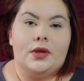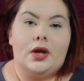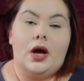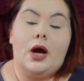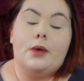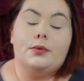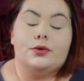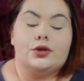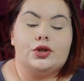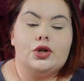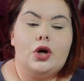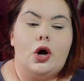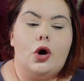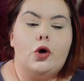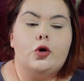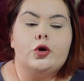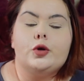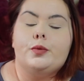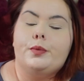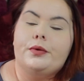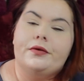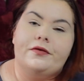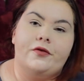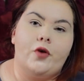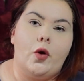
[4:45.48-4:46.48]
I was
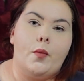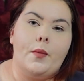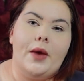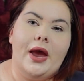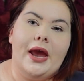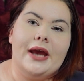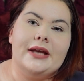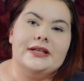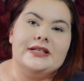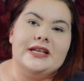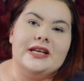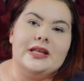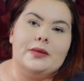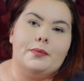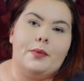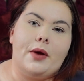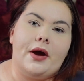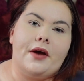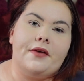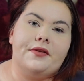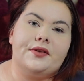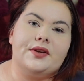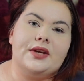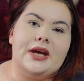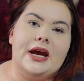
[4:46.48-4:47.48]
told before my 18th
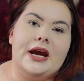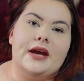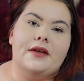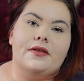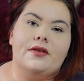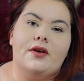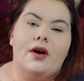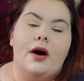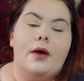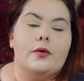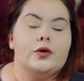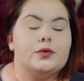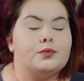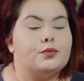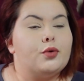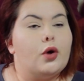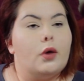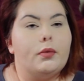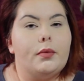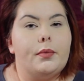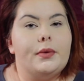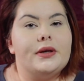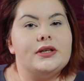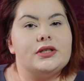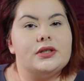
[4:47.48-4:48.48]
birthday that I was
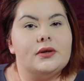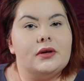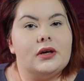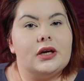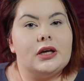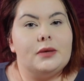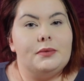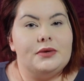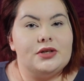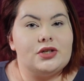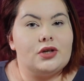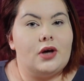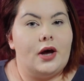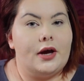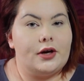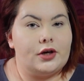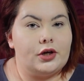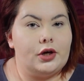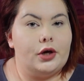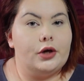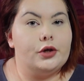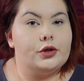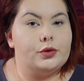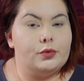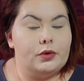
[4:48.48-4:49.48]
probably going to be
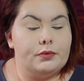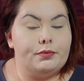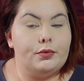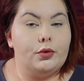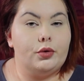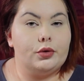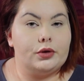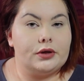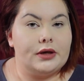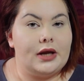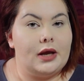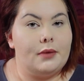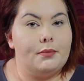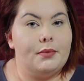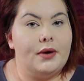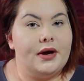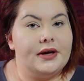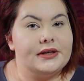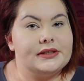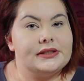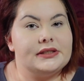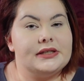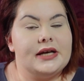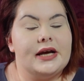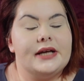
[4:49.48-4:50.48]
diagnosed with borderline
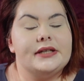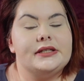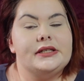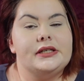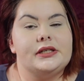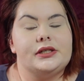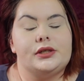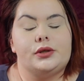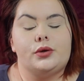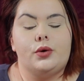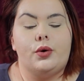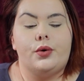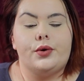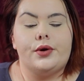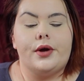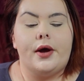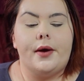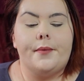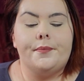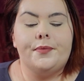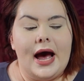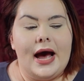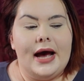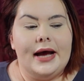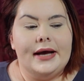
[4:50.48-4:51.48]
personality
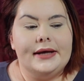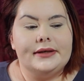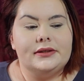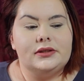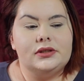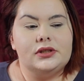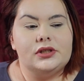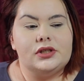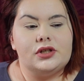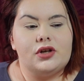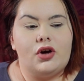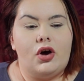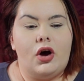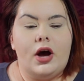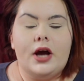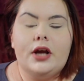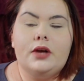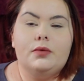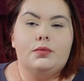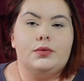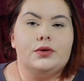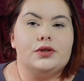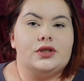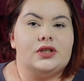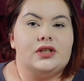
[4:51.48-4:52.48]
disorder. And
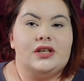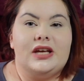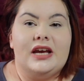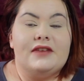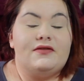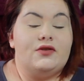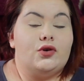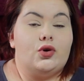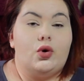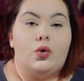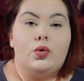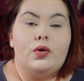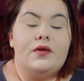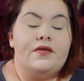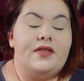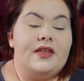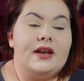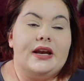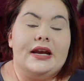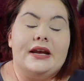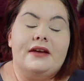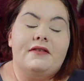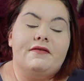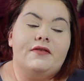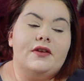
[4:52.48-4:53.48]
I was given all of the
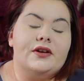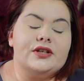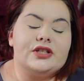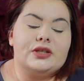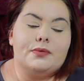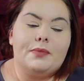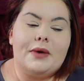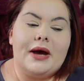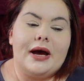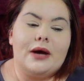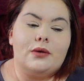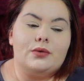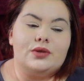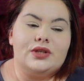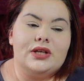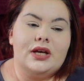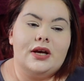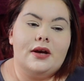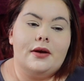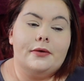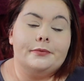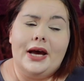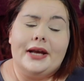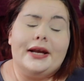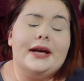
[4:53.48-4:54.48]
leaflets about
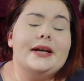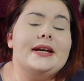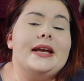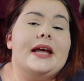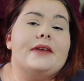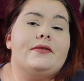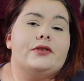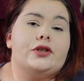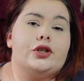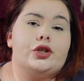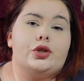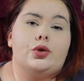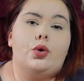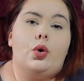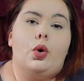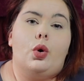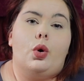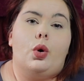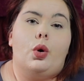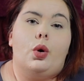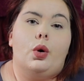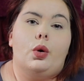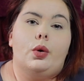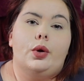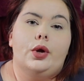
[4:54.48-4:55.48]
it. I never
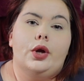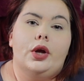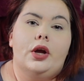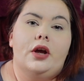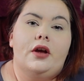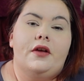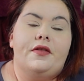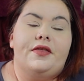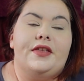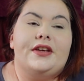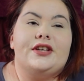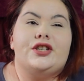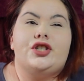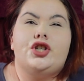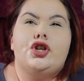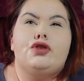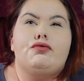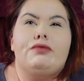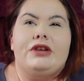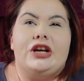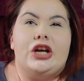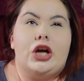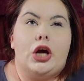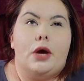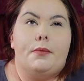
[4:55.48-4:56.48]
saw this
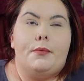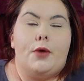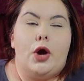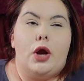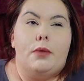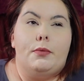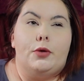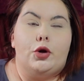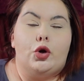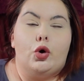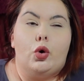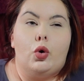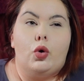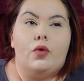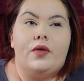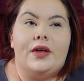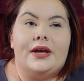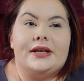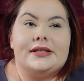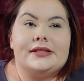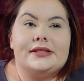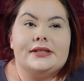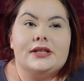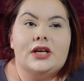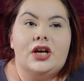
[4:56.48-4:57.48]
eureka moment or
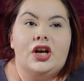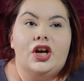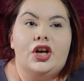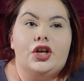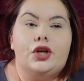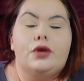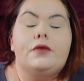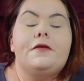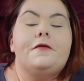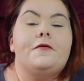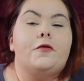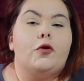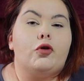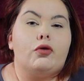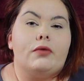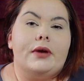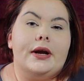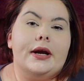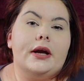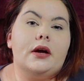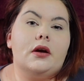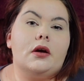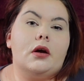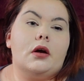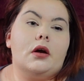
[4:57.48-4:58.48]
this
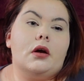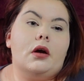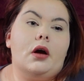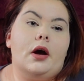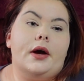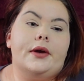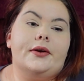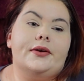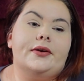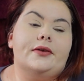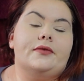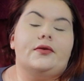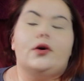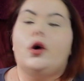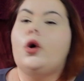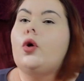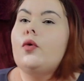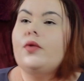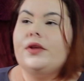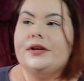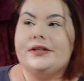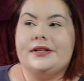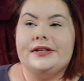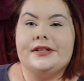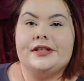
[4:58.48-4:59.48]
euphoric kind of,
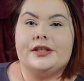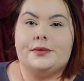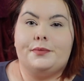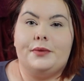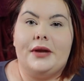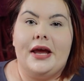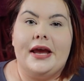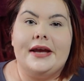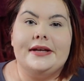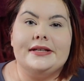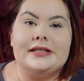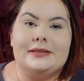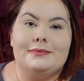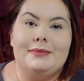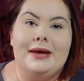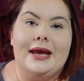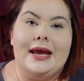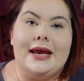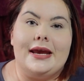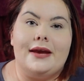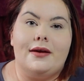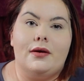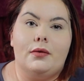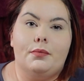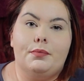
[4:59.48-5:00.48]
oh, this explains
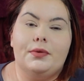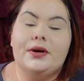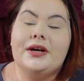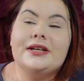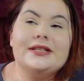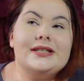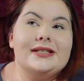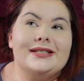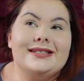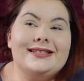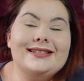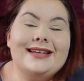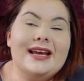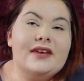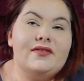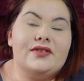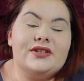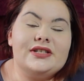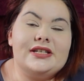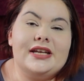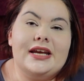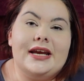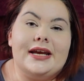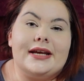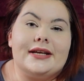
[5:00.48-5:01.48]
me, because it never
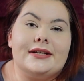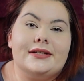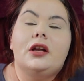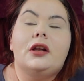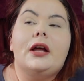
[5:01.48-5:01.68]
did.